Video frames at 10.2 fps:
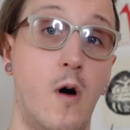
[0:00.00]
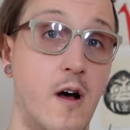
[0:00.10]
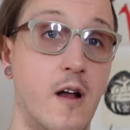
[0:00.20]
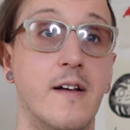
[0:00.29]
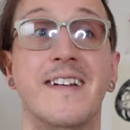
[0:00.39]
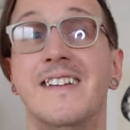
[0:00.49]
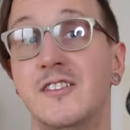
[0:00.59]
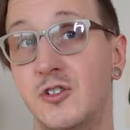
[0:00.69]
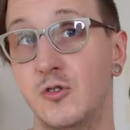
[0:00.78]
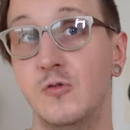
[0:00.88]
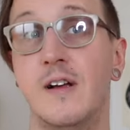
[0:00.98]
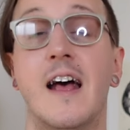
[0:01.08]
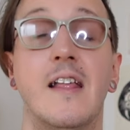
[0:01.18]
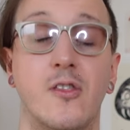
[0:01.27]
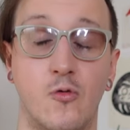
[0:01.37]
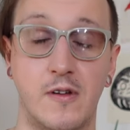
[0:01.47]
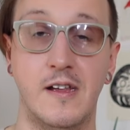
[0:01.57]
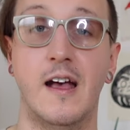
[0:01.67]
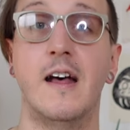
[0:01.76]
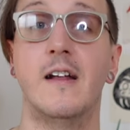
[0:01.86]
One and two and
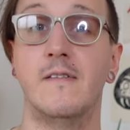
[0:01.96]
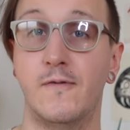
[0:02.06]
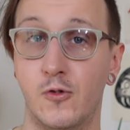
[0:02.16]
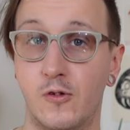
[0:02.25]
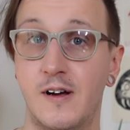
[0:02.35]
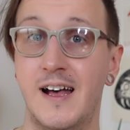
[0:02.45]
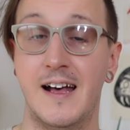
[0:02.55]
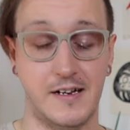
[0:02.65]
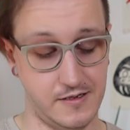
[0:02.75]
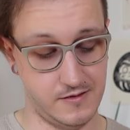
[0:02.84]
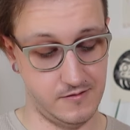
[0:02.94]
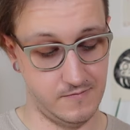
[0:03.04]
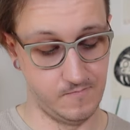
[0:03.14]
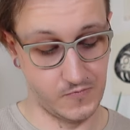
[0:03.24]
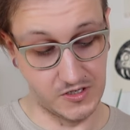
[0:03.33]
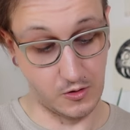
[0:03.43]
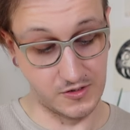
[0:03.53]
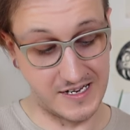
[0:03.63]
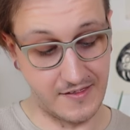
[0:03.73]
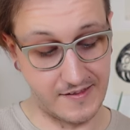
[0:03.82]
three and four and. So
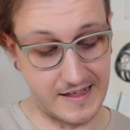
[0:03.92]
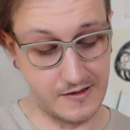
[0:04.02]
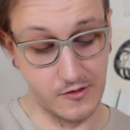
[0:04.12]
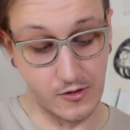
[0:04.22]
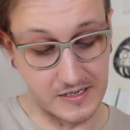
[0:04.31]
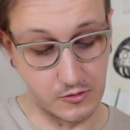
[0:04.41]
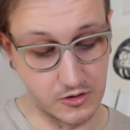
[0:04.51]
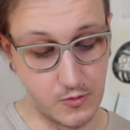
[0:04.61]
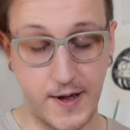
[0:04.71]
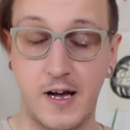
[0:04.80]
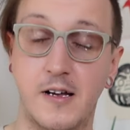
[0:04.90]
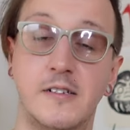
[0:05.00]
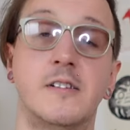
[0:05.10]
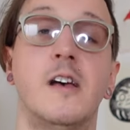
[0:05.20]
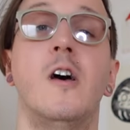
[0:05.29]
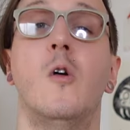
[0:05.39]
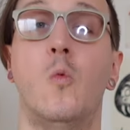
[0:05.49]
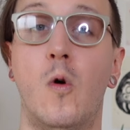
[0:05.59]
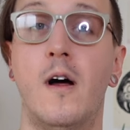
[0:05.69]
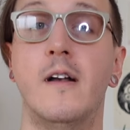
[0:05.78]
altogether, that, those little two bars,
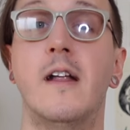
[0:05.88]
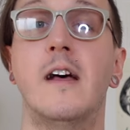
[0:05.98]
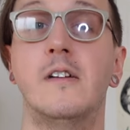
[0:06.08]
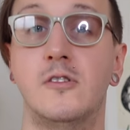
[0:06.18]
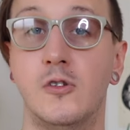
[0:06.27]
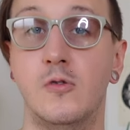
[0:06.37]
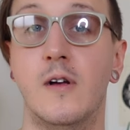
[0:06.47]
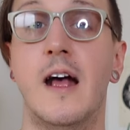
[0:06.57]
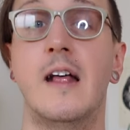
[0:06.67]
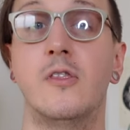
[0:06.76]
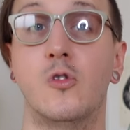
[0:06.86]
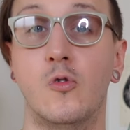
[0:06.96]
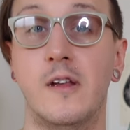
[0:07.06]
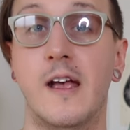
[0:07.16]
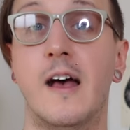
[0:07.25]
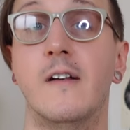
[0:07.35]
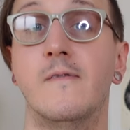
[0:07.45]
one and two and three and